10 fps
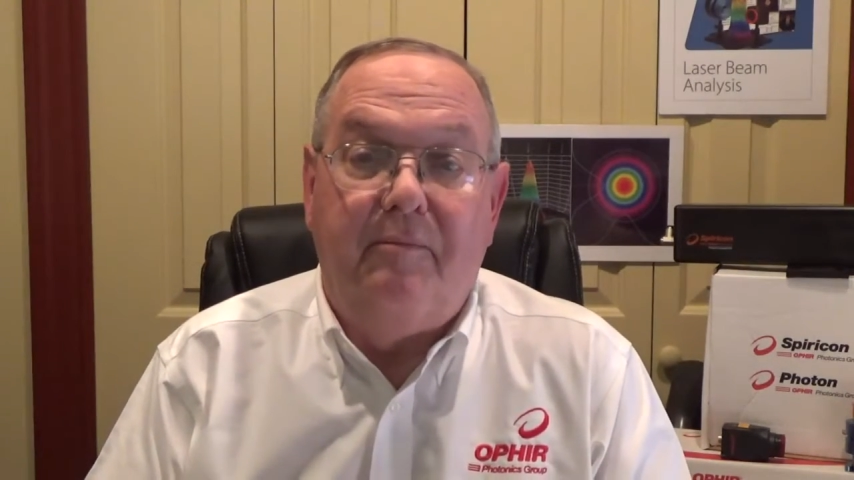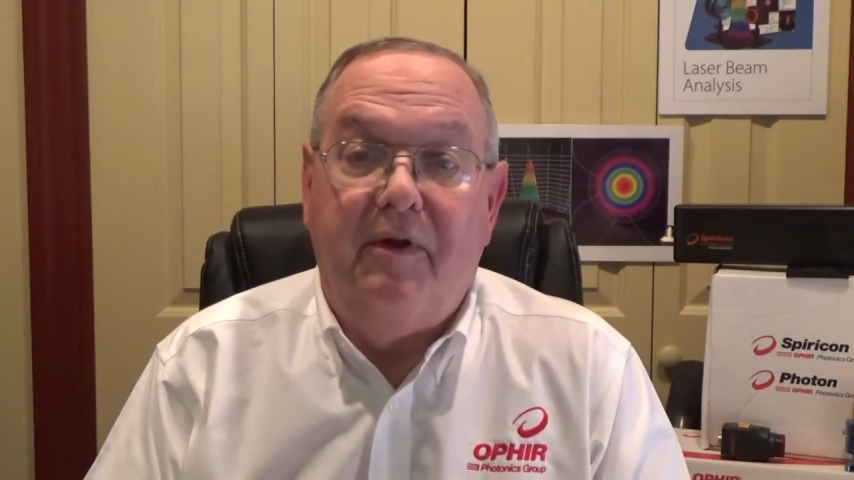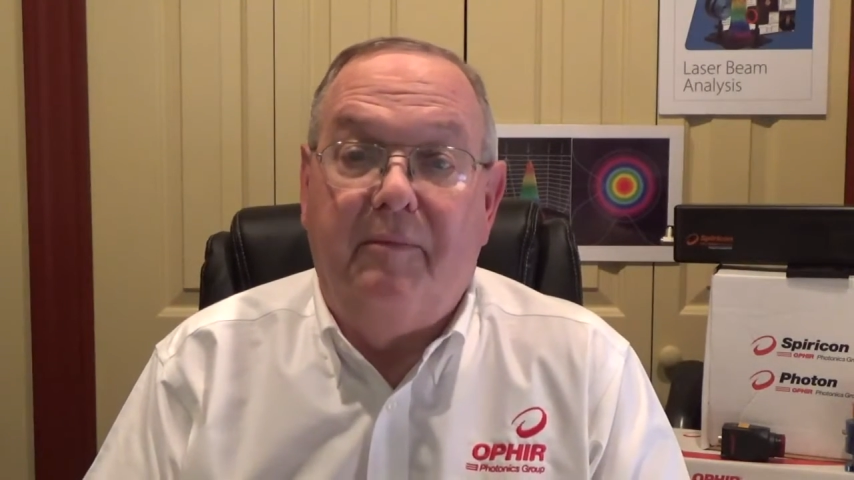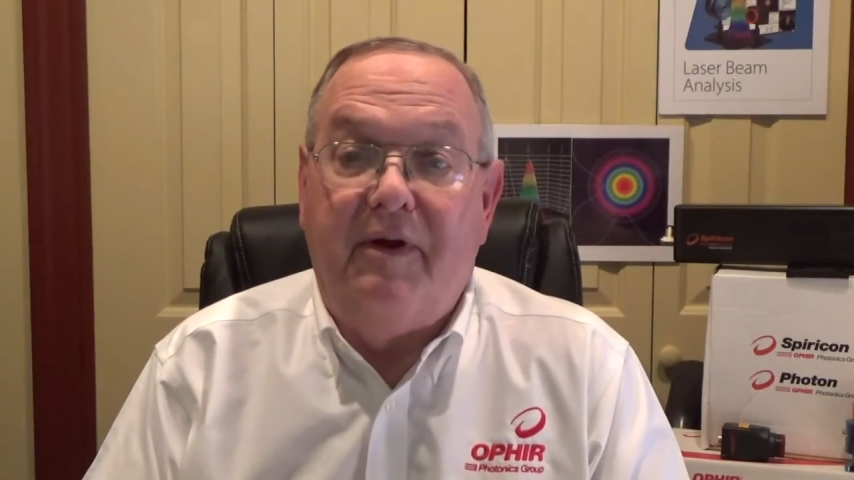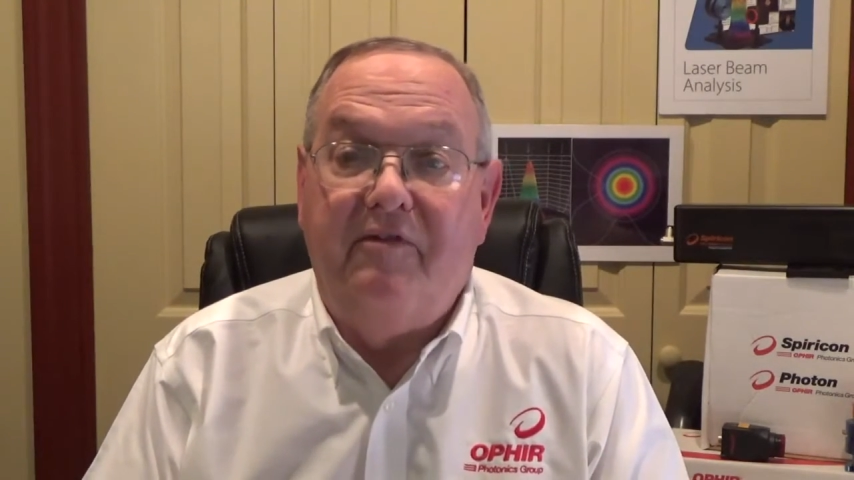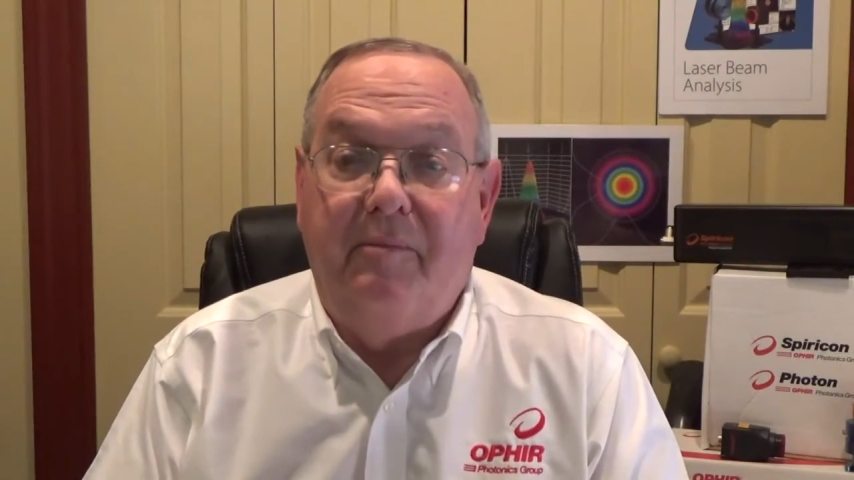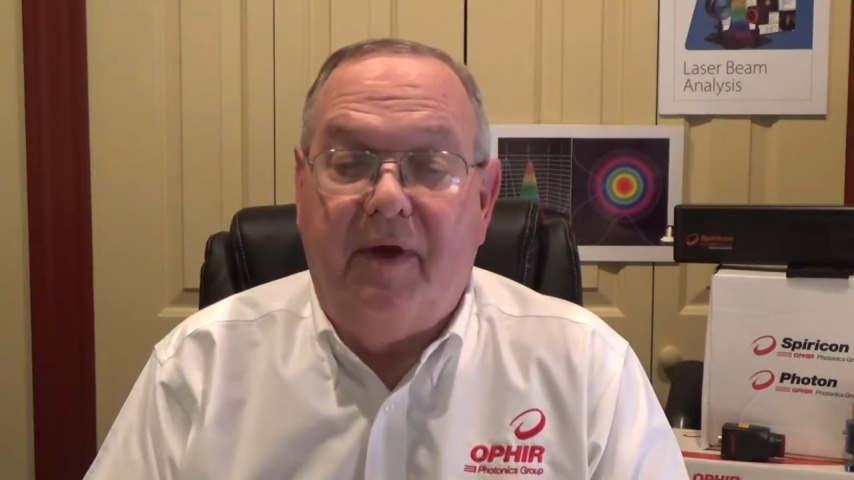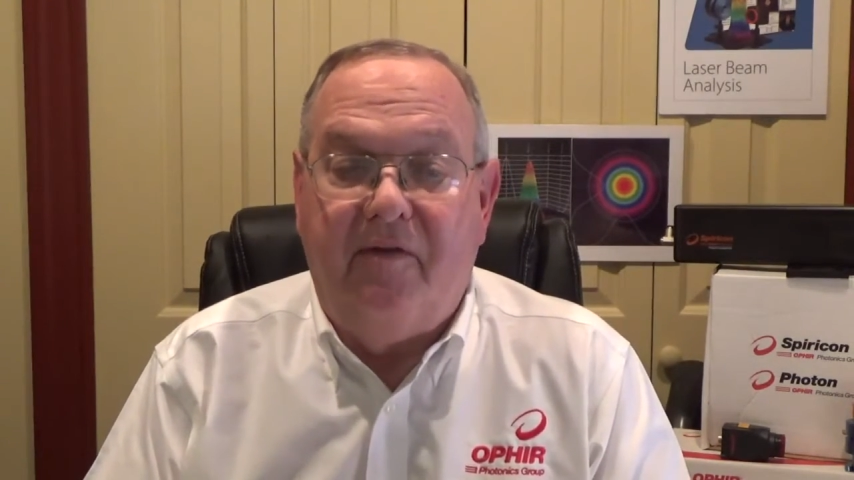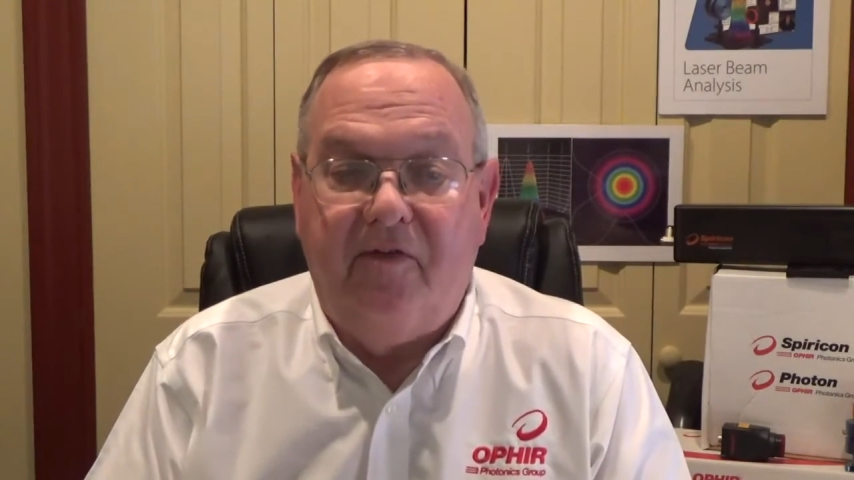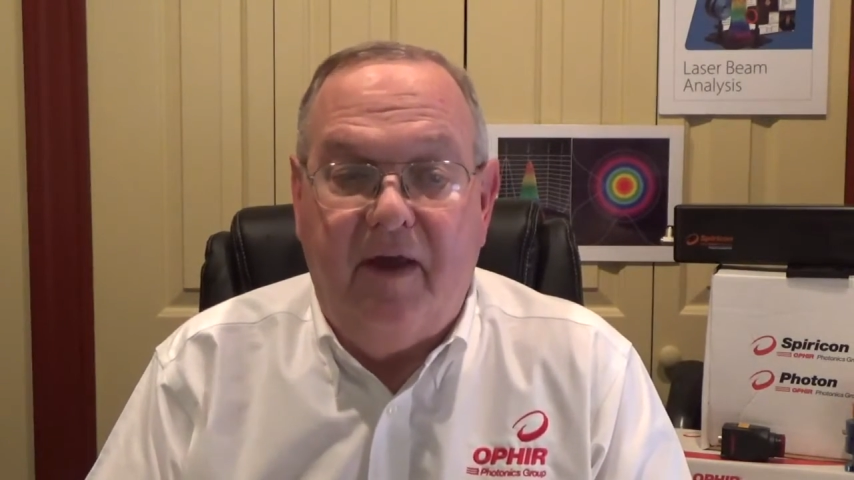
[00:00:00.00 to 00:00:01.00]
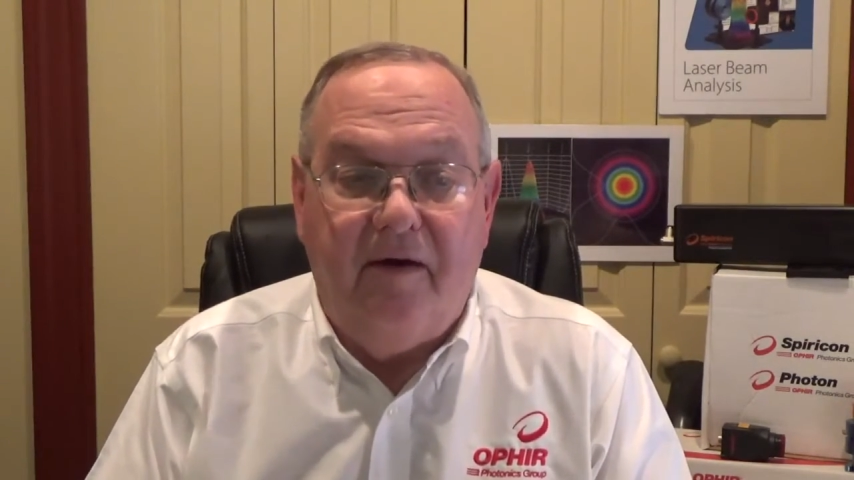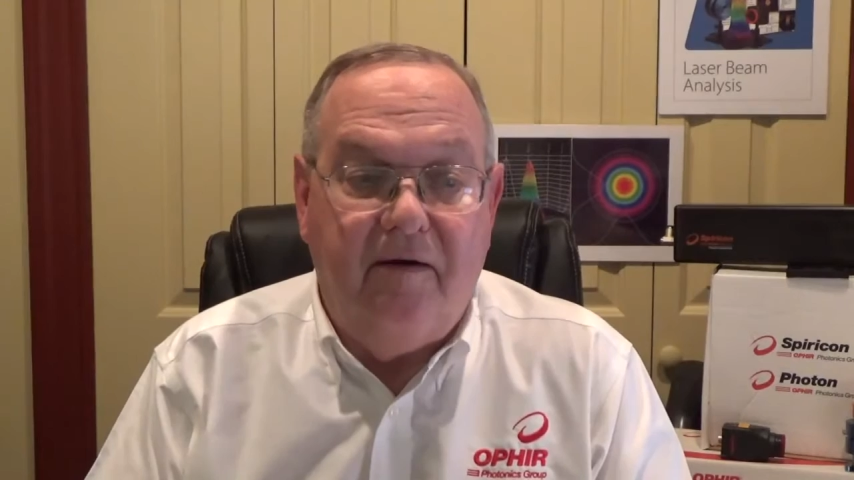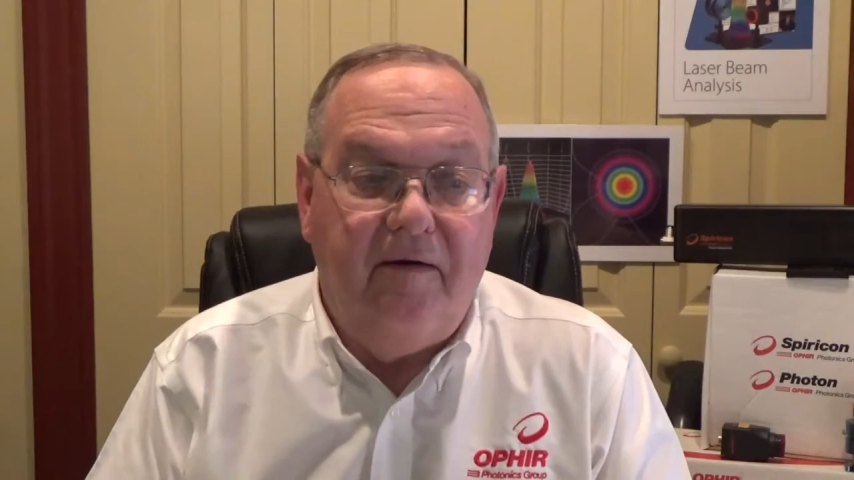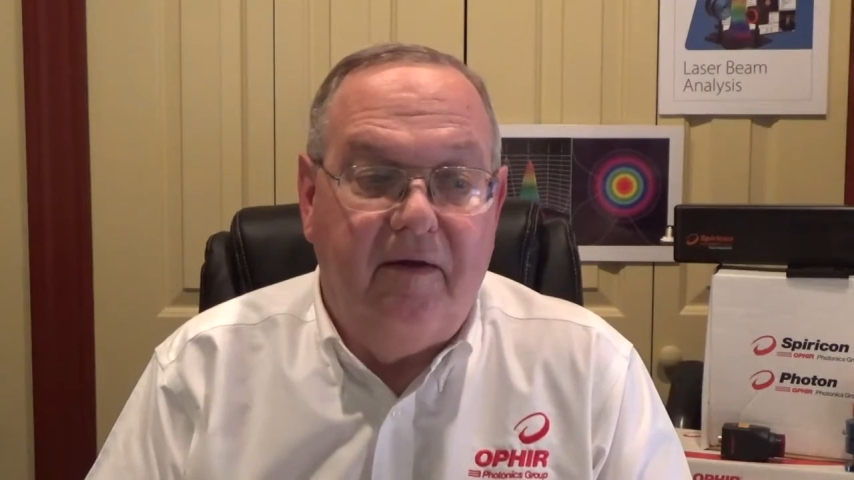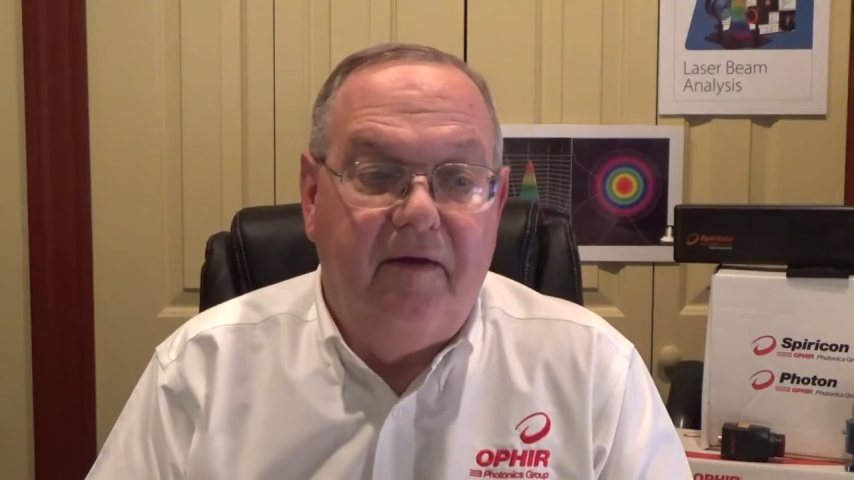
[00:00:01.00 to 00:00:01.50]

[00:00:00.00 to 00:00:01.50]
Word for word: minimizing back scatter,